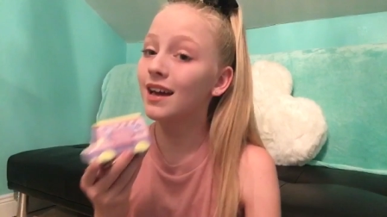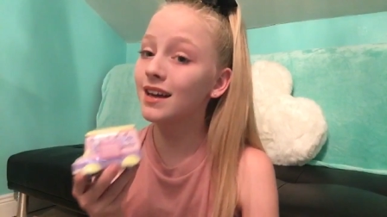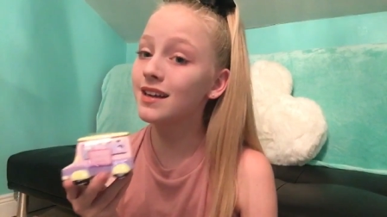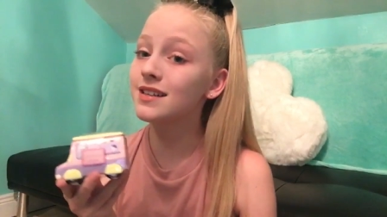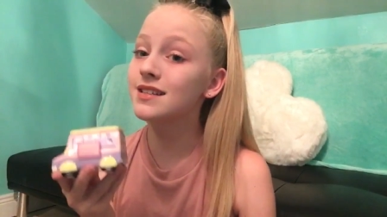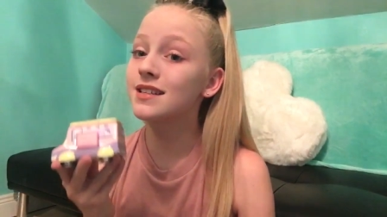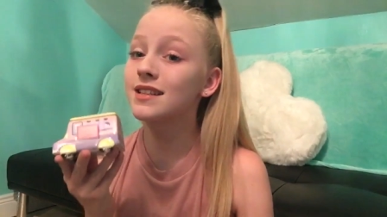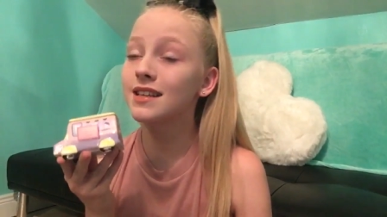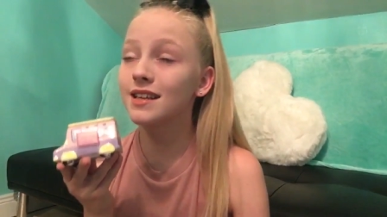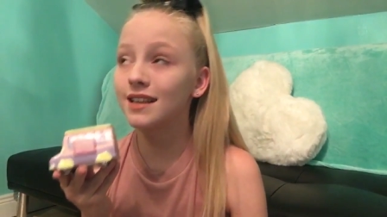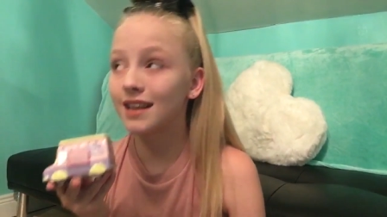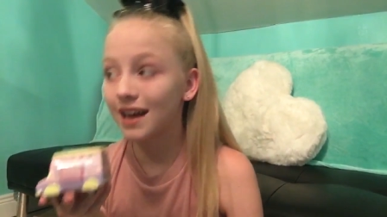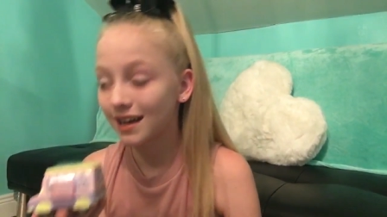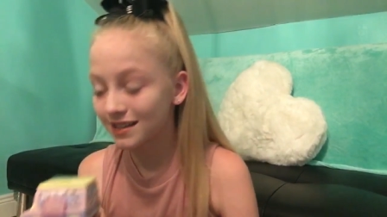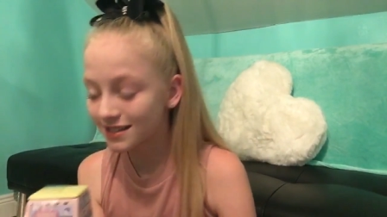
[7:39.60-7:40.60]
And the
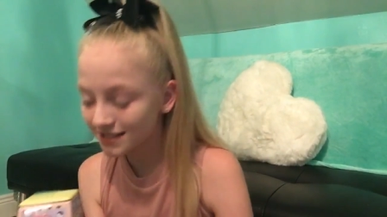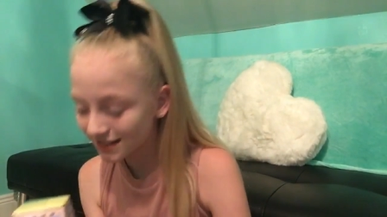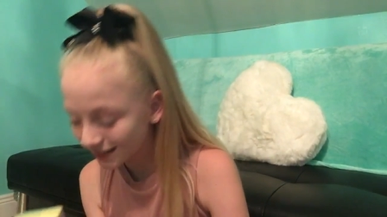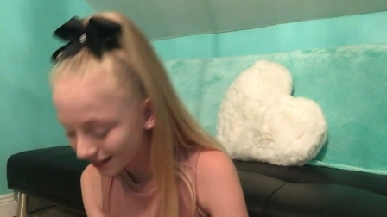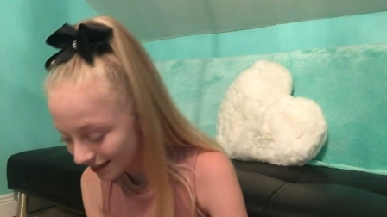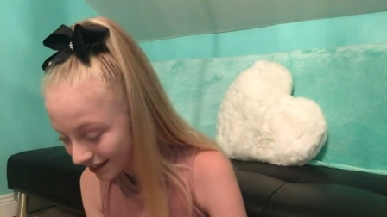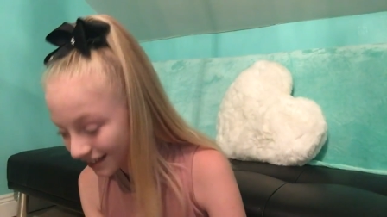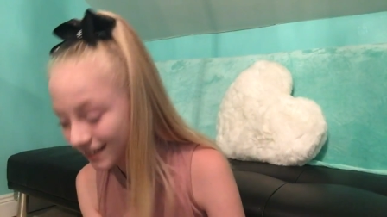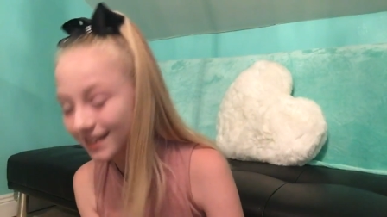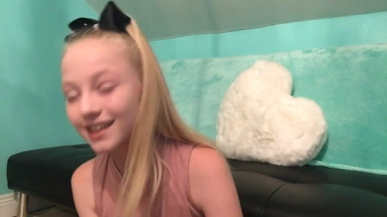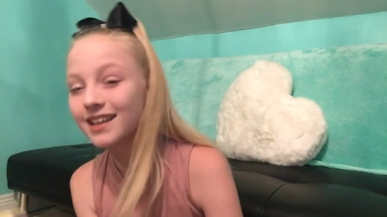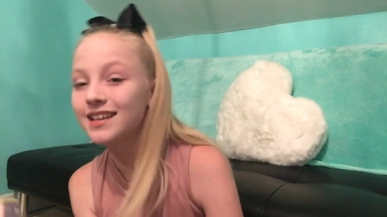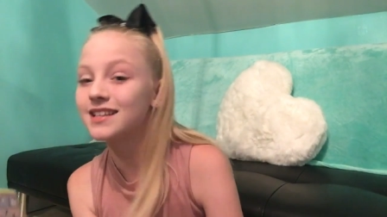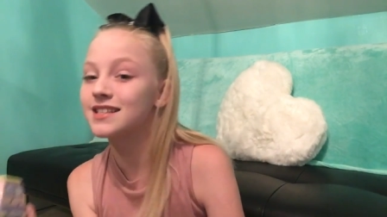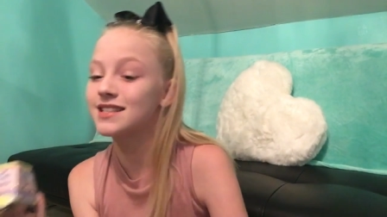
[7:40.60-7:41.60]
last thing
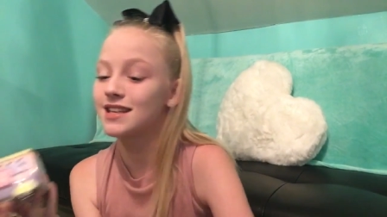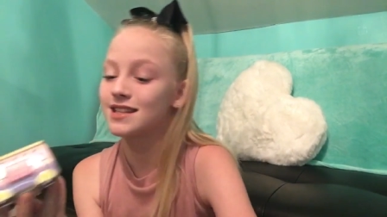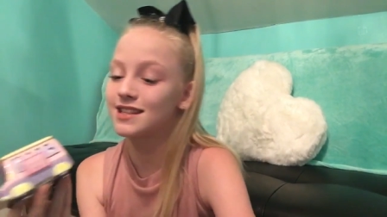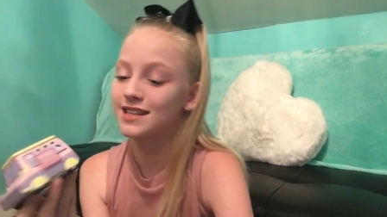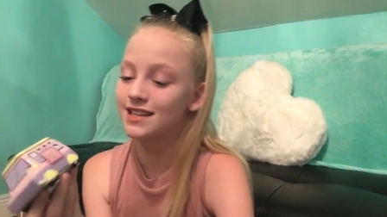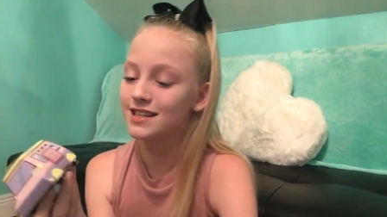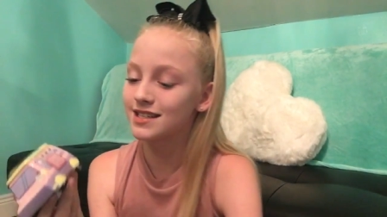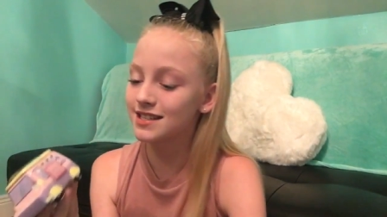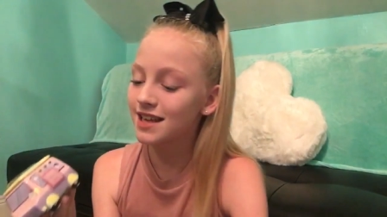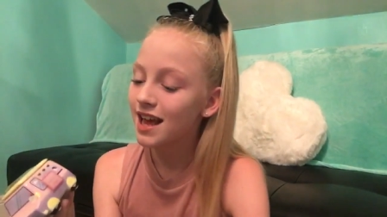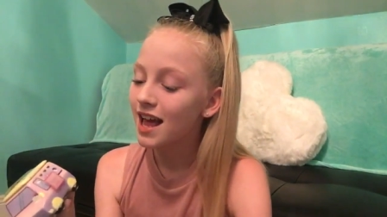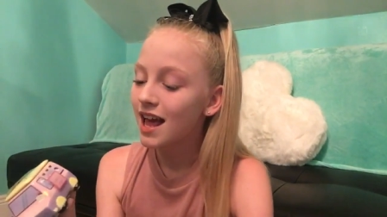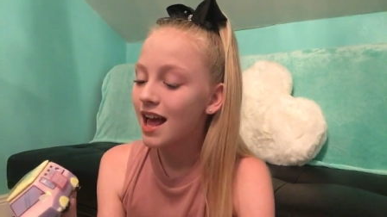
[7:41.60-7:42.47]
is this